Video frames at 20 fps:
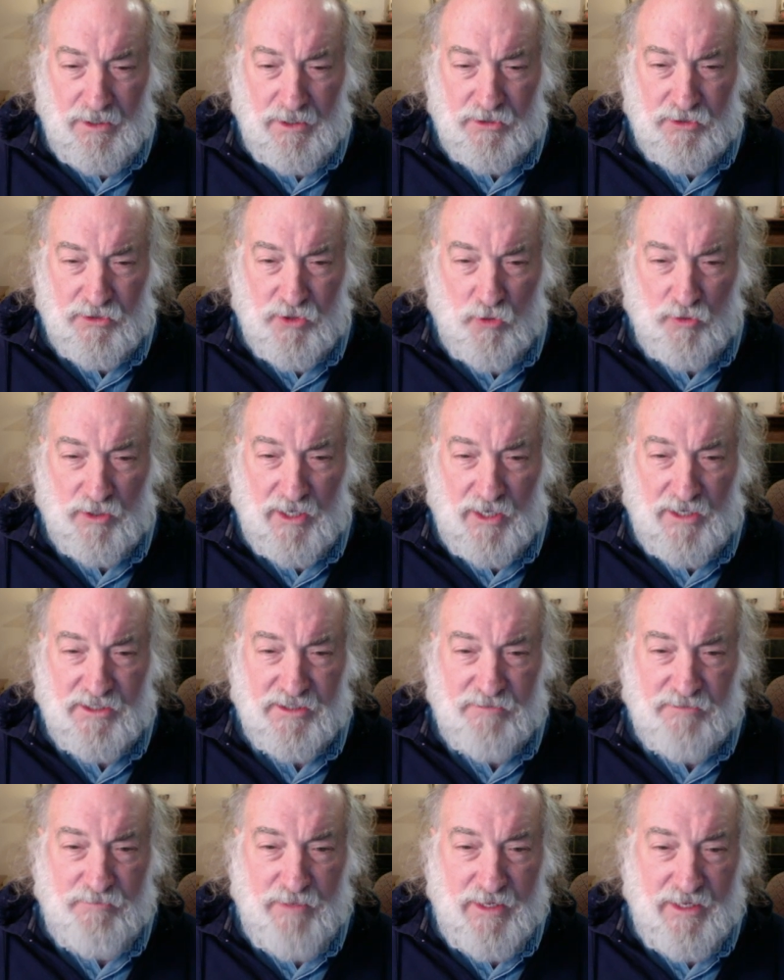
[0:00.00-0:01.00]
So let
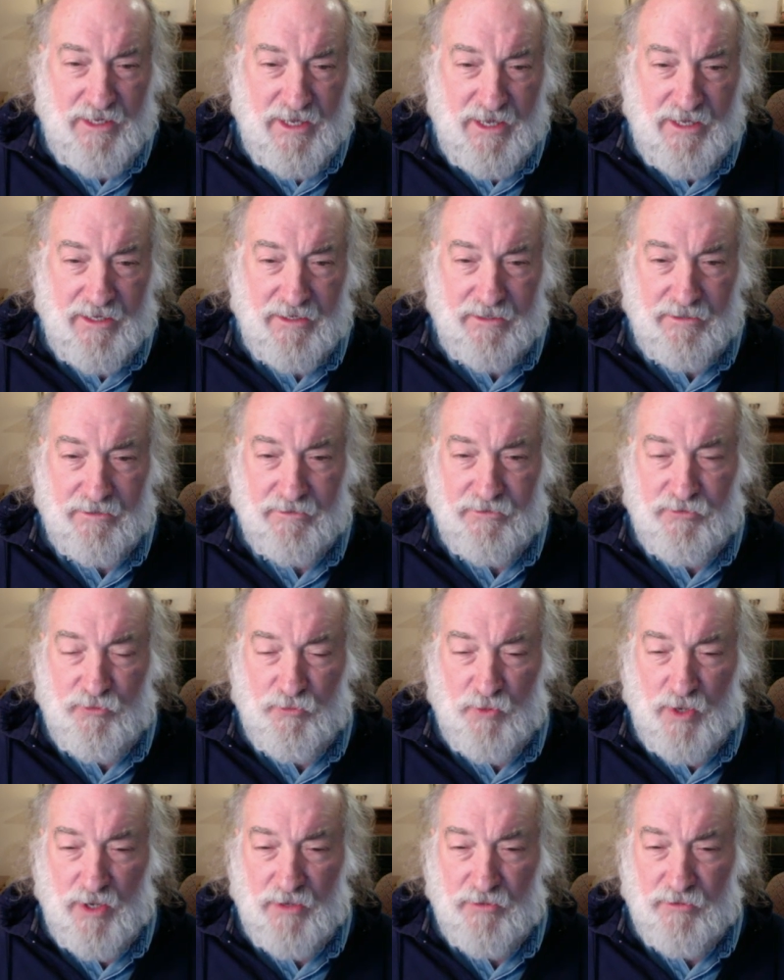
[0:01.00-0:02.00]
us begin
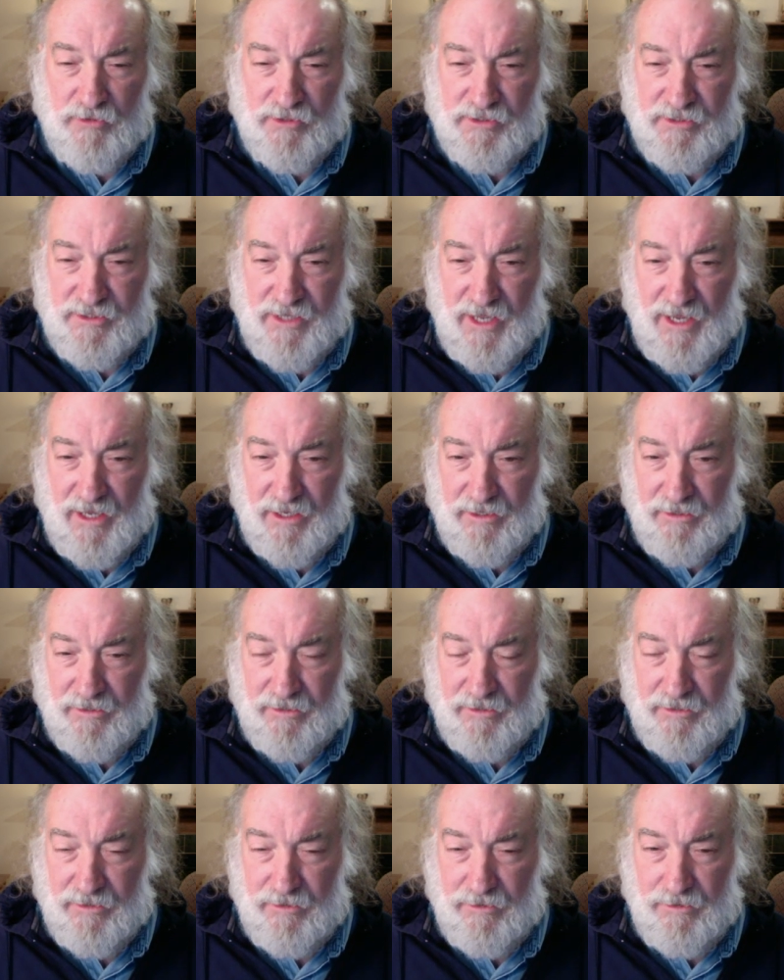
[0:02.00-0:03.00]
to
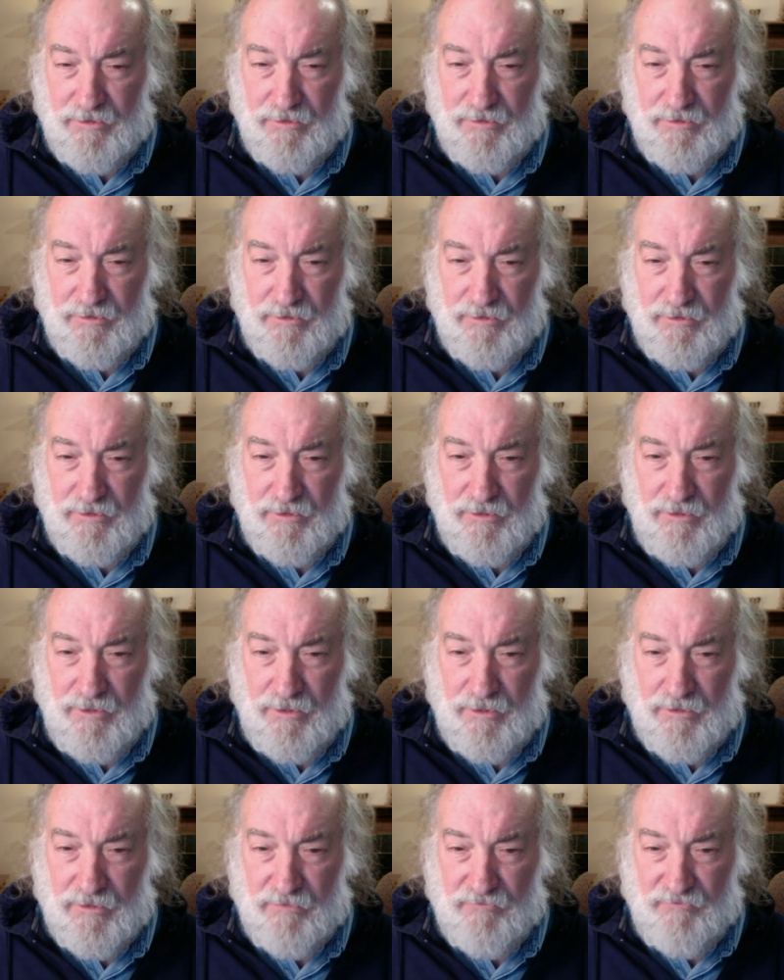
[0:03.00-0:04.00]
understand
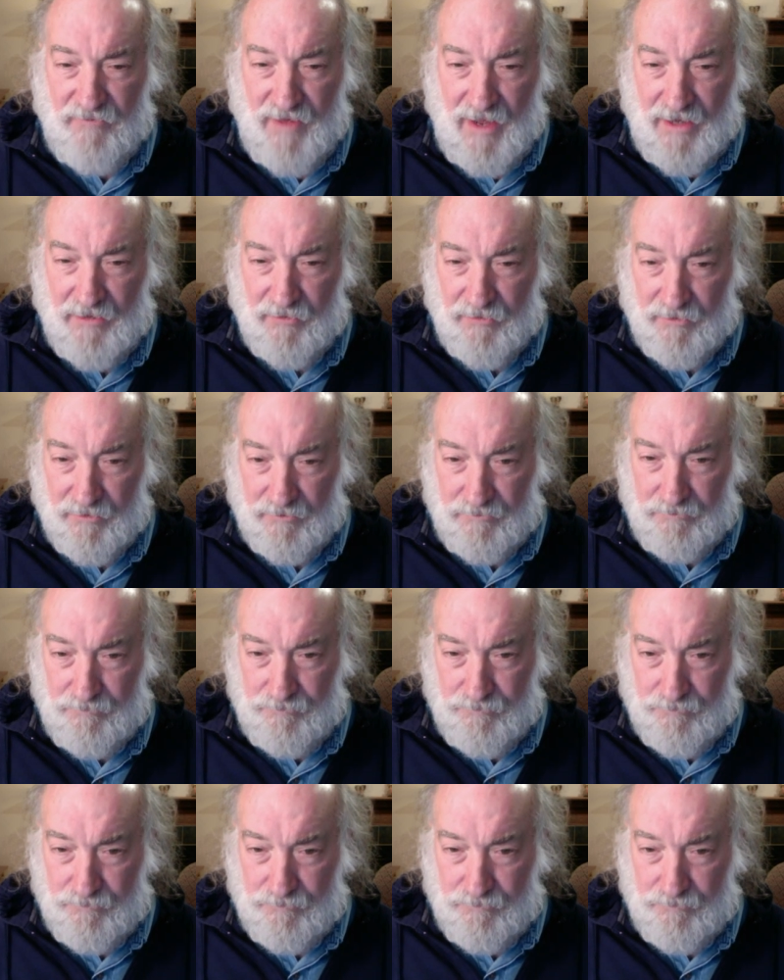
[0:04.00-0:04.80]
the final